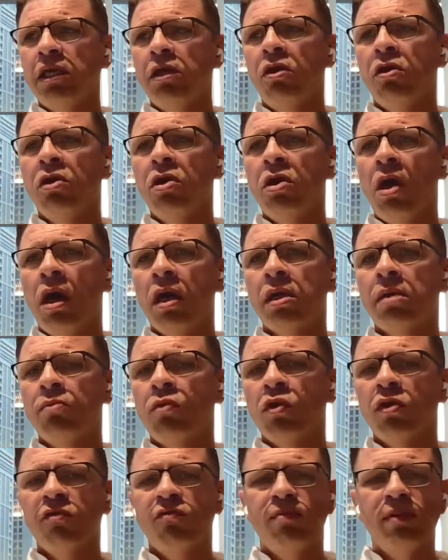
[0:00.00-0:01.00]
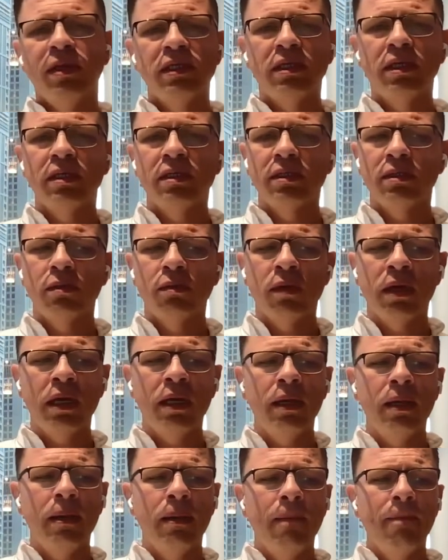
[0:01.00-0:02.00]
let's say you're in the automotive business,
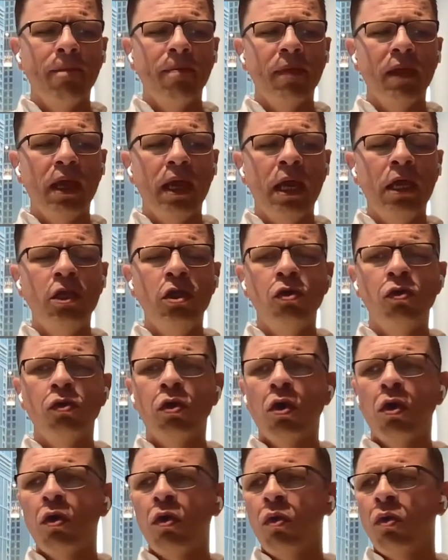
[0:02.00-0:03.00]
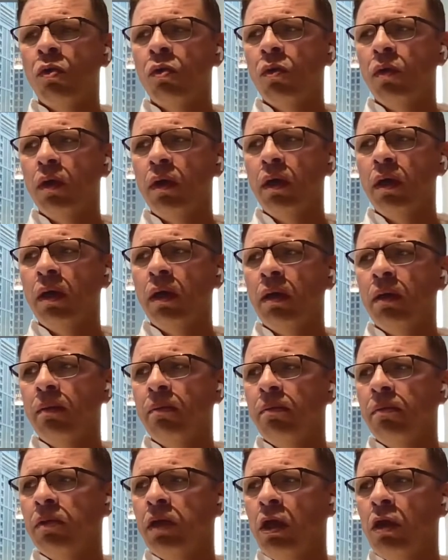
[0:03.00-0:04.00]
right? And you go,
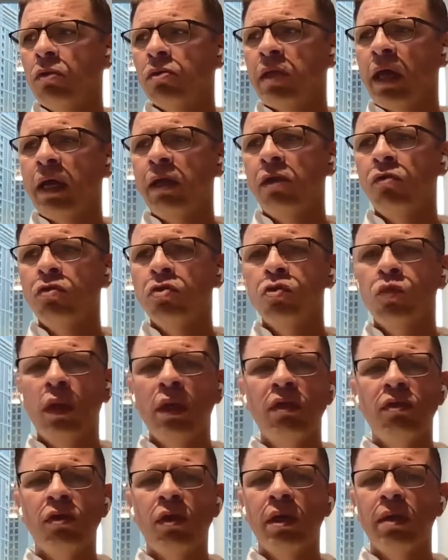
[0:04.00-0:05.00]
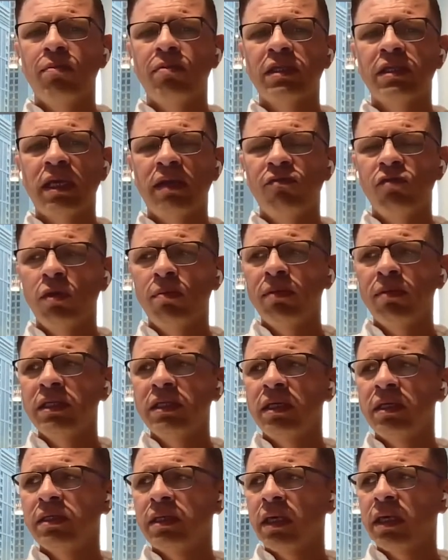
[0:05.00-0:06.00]
dilute 20, 30% of your
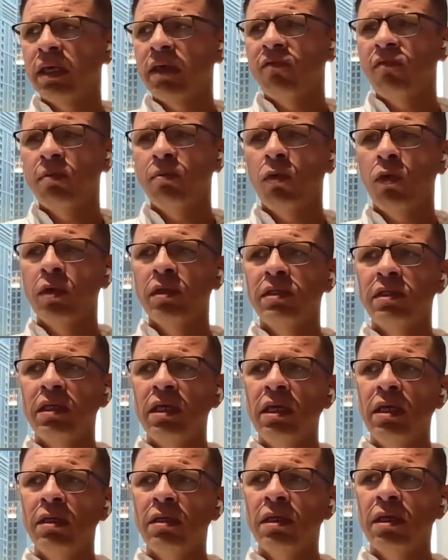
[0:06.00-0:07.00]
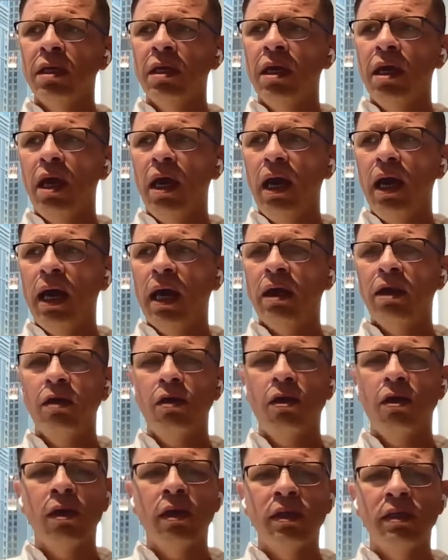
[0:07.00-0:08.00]
business and give a board seat
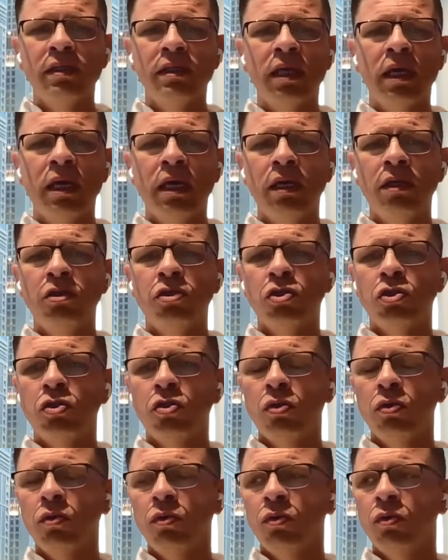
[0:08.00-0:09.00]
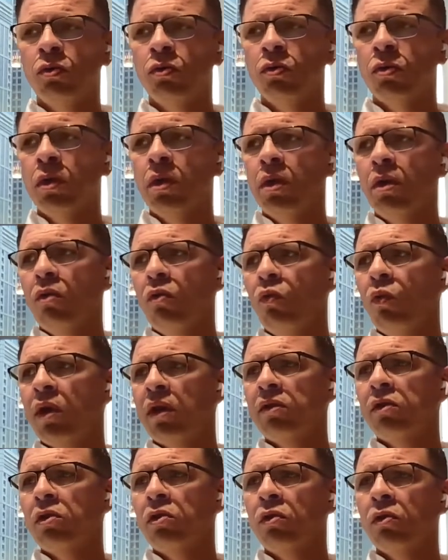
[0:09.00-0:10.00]
at an early stage to
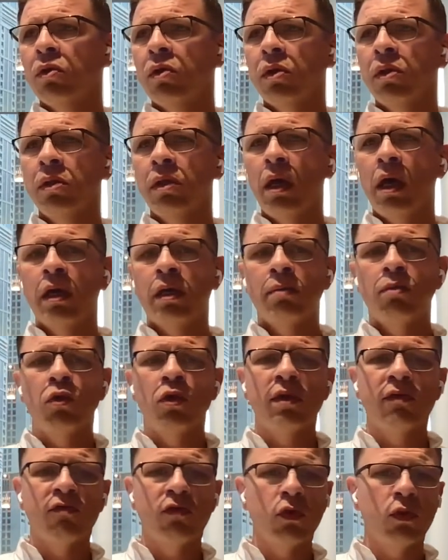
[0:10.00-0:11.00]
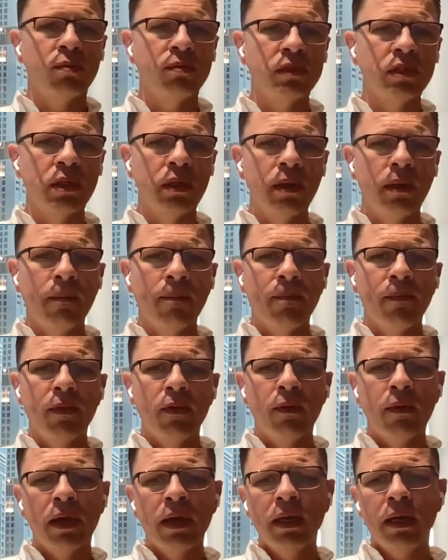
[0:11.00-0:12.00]
one of the local automotive groups,
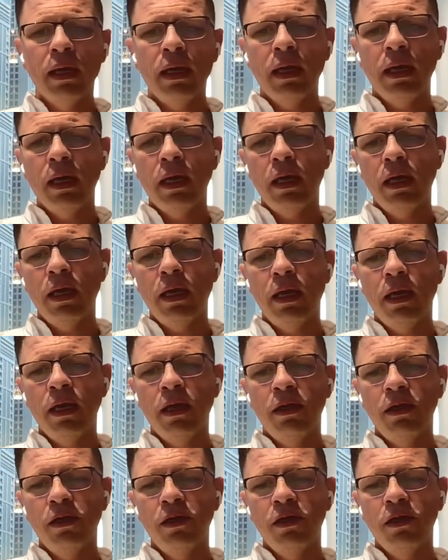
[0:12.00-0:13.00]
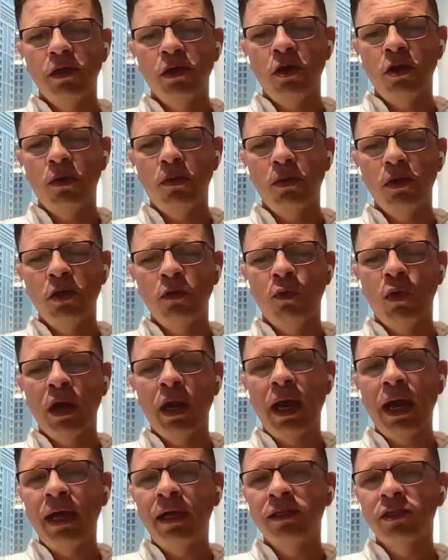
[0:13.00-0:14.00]
right? You
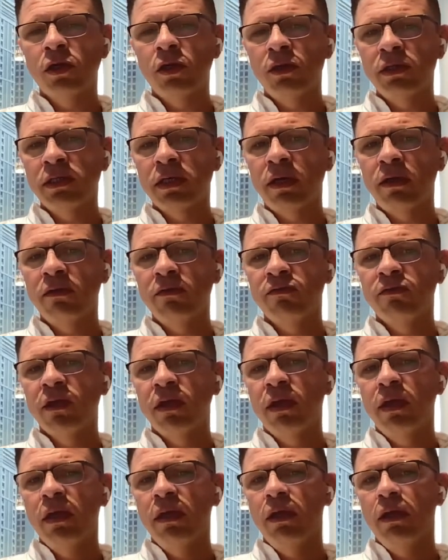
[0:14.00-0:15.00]
want to ask yourself,